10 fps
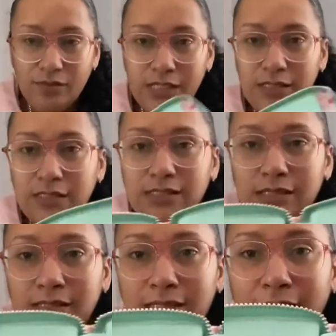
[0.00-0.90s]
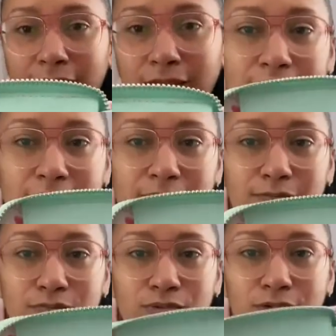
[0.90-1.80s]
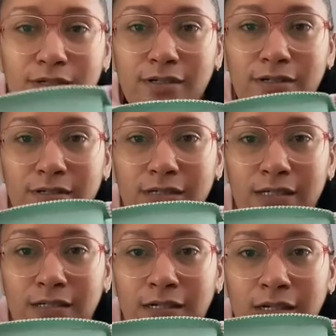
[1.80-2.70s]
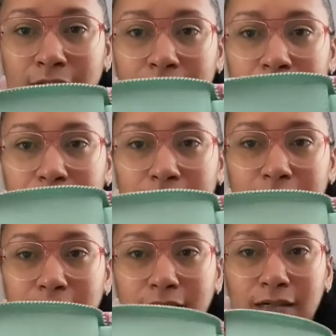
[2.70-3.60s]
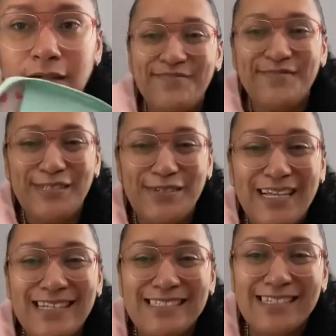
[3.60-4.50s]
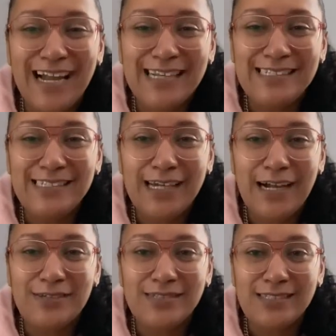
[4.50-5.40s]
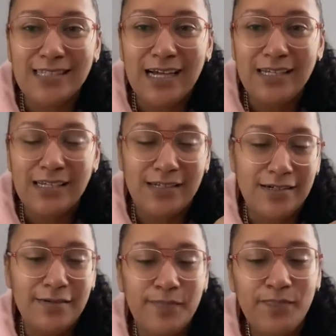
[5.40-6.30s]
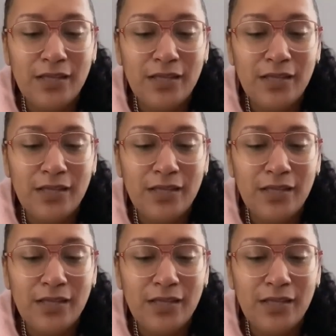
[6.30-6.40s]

And this is the inside. has the border in here. So it has the ID card slot here.